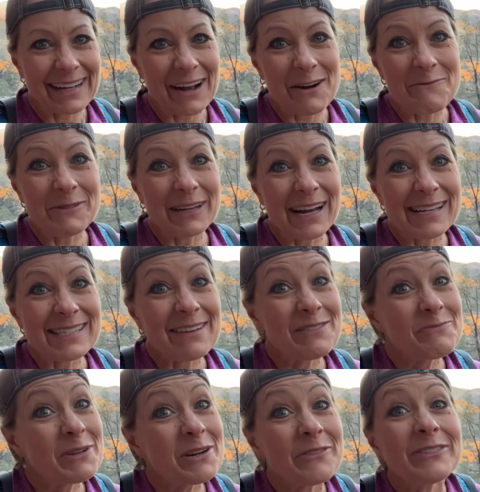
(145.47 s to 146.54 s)
I hope you guys have a
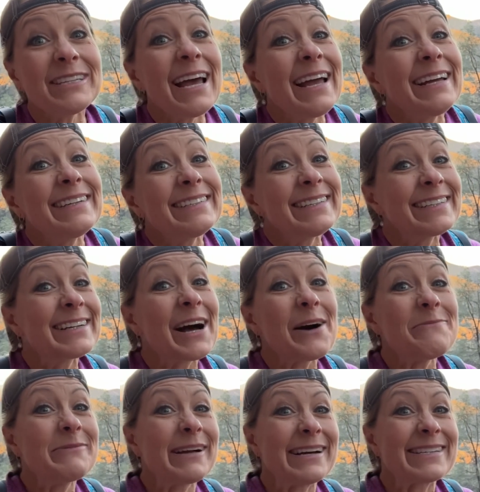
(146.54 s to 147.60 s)
beautiful day.
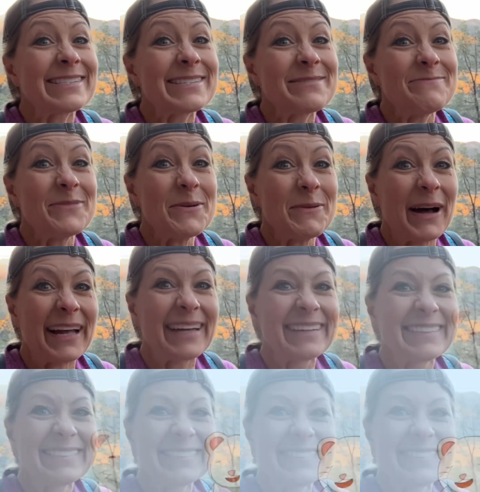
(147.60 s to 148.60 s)
God bless. Bye bye.